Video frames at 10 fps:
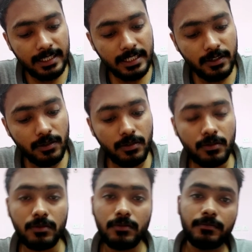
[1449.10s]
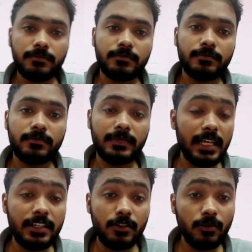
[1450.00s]
Yes or no?
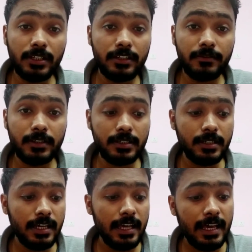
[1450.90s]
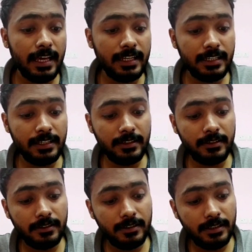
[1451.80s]
That is the only difference. And
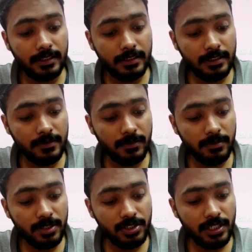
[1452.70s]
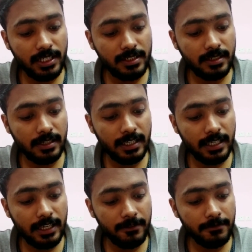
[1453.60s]
here this will be changed,
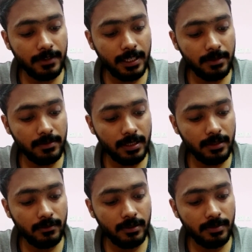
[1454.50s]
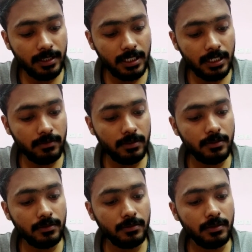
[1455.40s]
like FAB will be
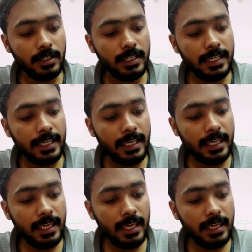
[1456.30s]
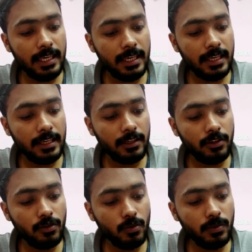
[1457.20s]
equal to K
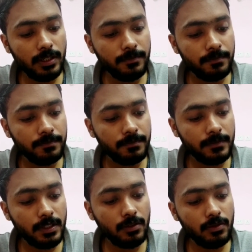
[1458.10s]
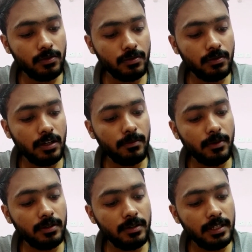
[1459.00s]
Q1 Q2
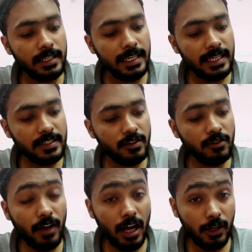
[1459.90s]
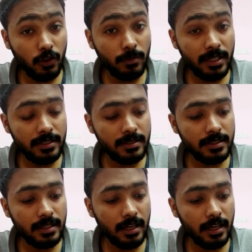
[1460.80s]
upon, instead of r2
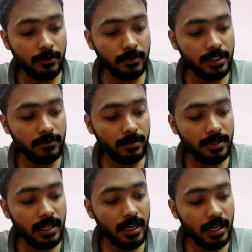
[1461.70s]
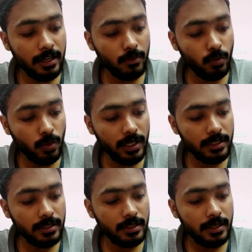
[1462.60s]
minus r1, it will be
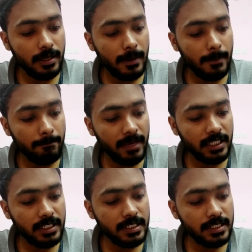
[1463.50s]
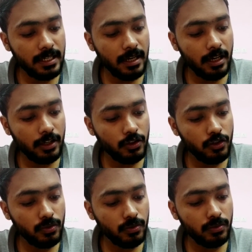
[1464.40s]
r1 minus
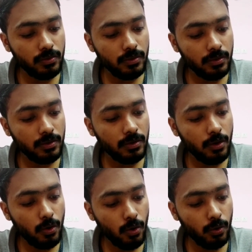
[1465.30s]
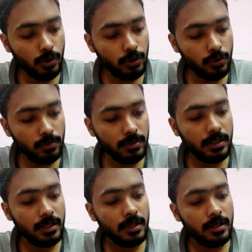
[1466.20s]
r2 whole cube
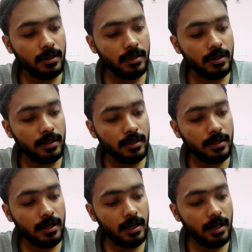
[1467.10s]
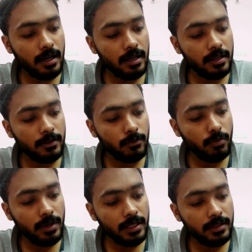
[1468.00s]

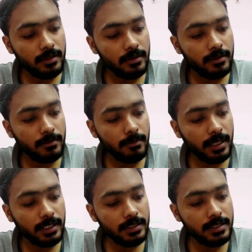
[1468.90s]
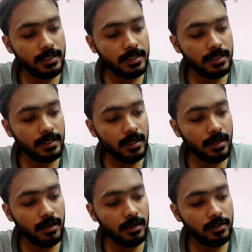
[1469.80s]
r1 minus
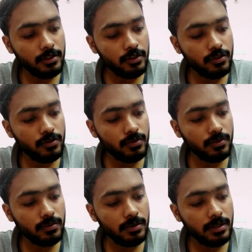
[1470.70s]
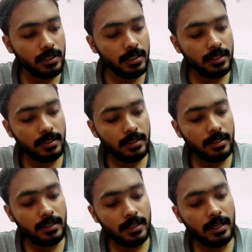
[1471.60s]
r2.
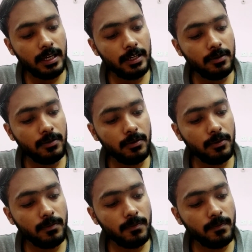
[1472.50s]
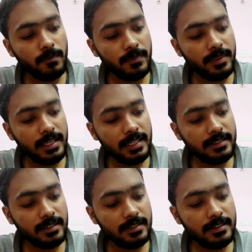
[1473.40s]
I hope
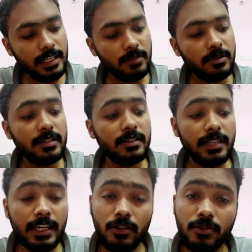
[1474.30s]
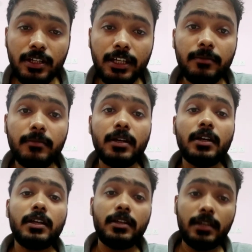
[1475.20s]
that is understandable. Take your time